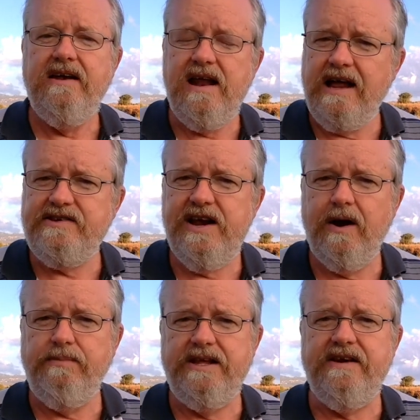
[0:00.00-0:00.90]
Not
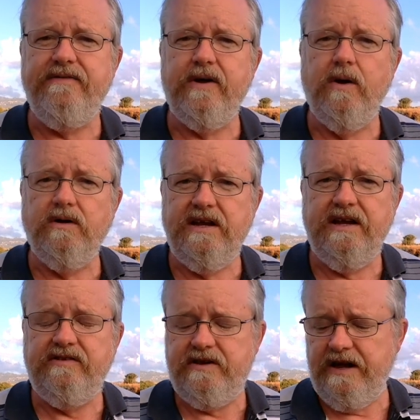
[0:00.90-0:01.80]
terribly difficult,
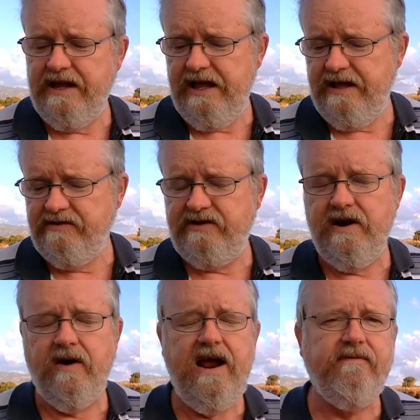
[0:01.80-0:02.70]
and it's getting
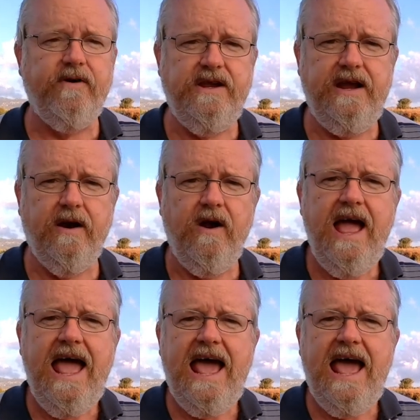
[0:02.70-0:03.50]
easier every year.